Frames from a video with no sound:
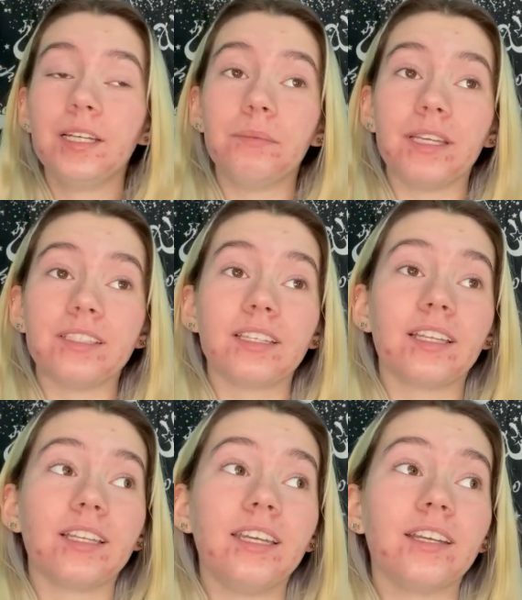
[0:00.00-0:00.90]

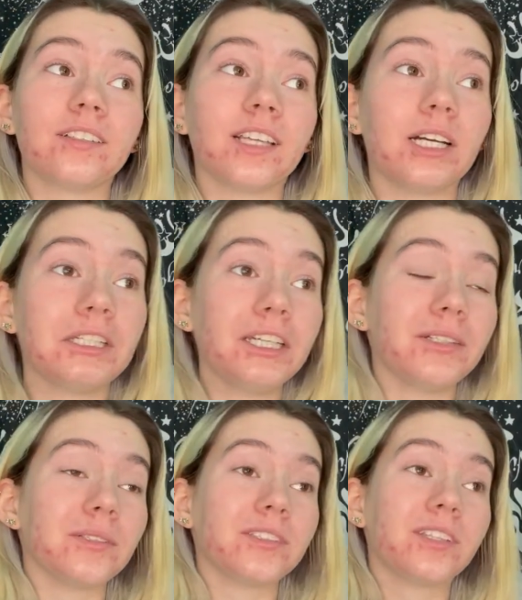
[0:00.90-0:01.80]
basically, here's how it
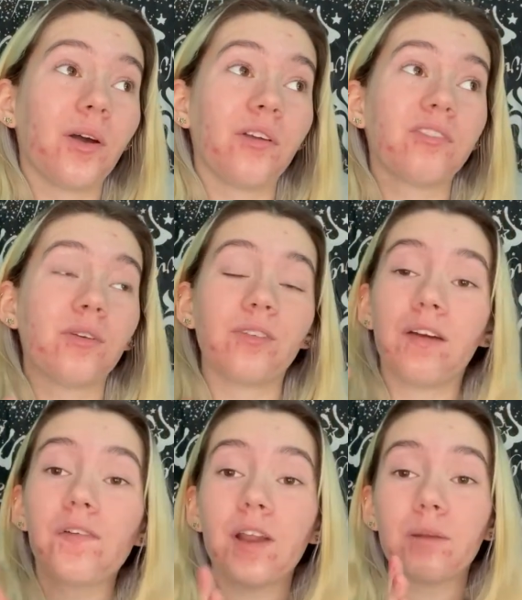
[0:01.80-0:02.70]
goes. So if you've
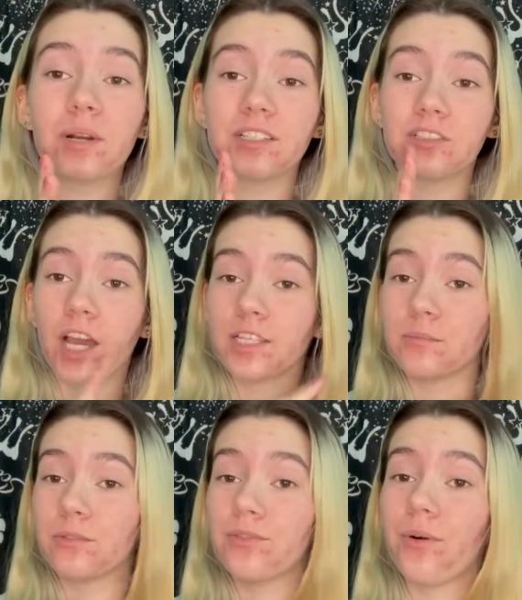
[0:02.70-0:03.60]
never read Percy Jackson
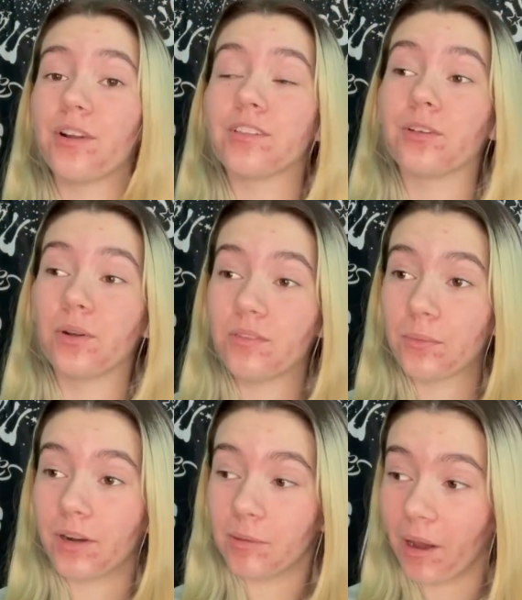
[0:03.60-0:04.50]
before, don't even
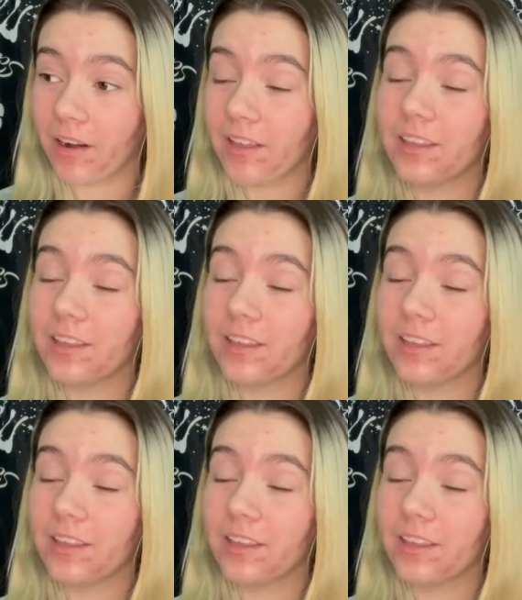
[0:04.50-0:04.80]
worry about it.